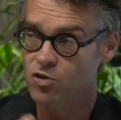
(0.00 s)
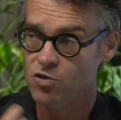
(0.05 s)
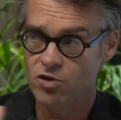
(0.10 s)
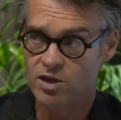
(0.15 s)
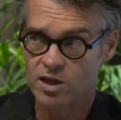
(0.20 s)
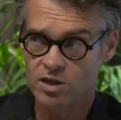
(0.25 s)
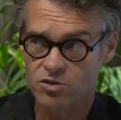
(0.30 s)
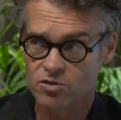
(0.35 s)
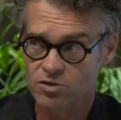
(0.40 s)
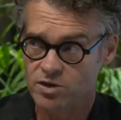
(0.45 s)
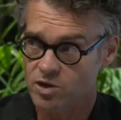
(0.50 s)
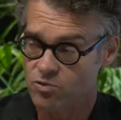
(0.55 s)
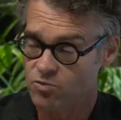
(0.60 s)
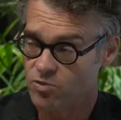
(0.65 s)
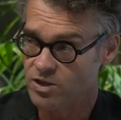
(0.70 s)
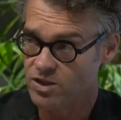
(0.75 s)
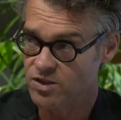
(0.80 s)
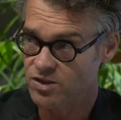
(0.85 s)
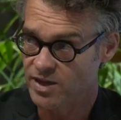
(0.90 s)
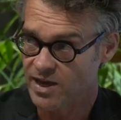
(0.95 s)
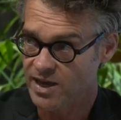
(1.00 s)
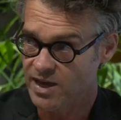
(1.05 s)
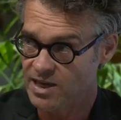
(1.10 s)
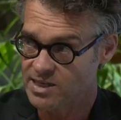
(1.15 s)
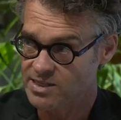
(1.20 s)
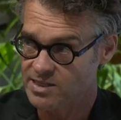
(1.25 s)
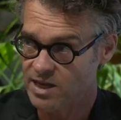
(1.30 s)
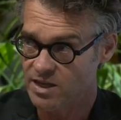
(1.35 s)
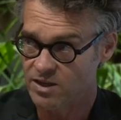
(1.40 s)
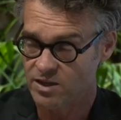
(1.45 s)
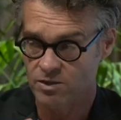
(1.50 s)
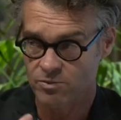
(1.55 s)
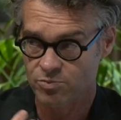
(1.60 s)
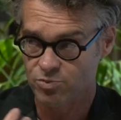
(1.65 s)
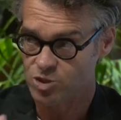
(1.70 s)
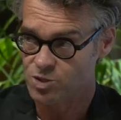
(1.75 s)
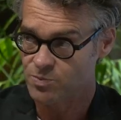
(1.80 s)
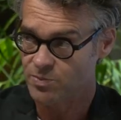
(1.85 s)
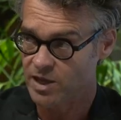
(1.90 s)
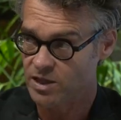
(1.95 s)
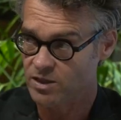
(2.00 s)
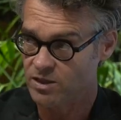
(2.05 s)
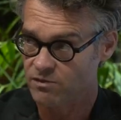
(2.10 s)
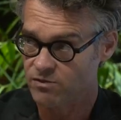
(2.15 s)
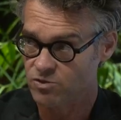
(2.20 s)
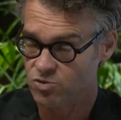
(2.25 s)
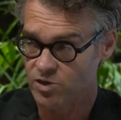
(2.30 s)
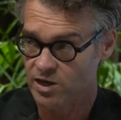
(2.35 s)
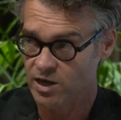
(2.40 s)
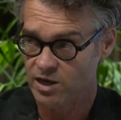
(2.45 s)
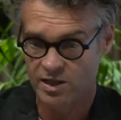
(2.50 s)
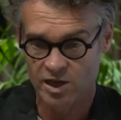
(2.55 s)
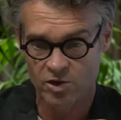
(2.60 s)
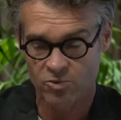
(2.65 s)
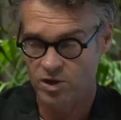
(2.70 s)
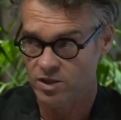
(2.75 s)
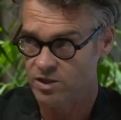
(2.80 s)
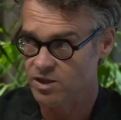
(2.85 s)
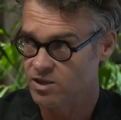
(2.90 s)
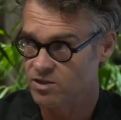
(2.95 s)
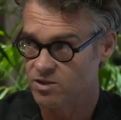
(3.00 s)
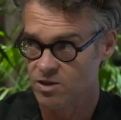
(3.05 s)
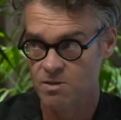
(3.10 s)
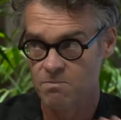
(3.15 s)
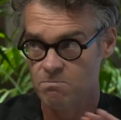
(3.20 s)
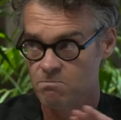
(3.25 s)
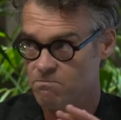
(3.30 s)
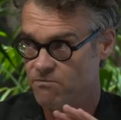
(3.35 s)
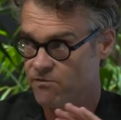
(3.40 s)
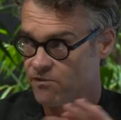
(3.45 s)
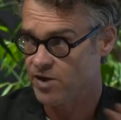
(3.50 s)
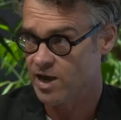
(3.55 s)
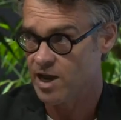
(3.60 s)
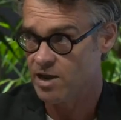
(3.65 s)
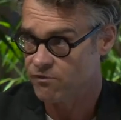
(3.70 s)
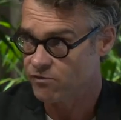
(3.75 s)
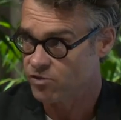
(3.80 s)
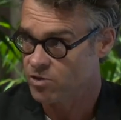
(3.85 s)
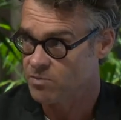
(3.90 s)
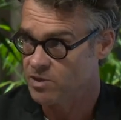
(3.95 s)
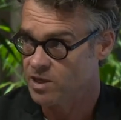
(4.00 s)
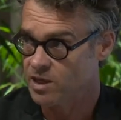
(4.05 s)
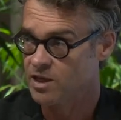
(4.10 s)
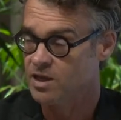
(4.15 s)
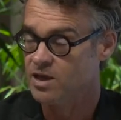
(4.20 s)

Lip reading: you can do that with a thiazide and a prospective trial like we did, fine for me,